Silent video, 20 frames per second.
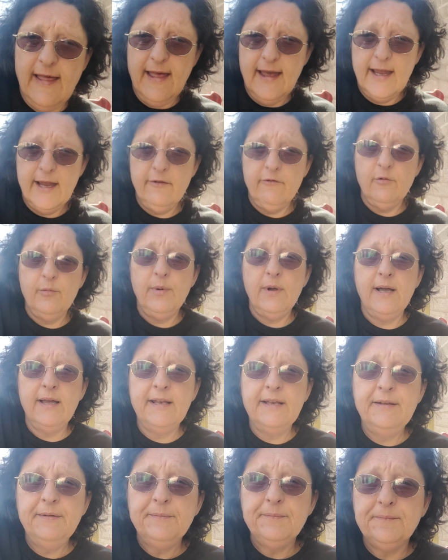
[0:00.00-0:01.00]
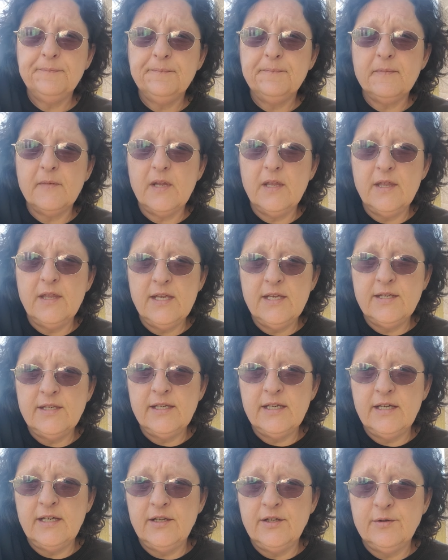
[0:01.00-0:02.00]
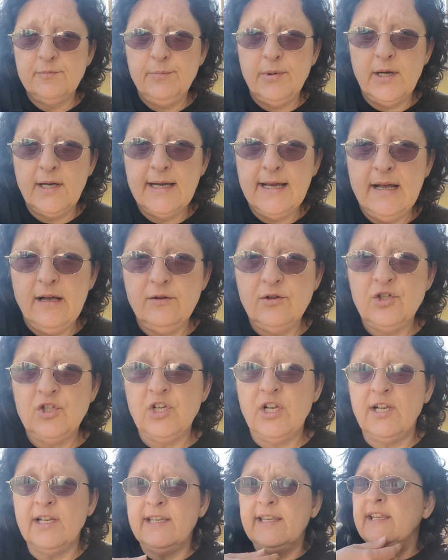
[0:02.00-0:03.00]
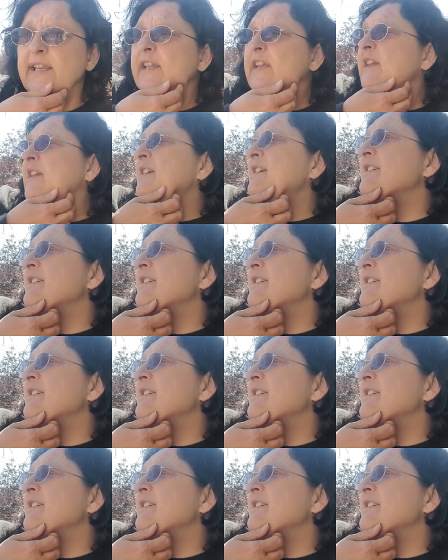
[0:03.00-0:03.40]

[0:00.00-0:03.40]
Hey everybody, this is Bug Out Junkie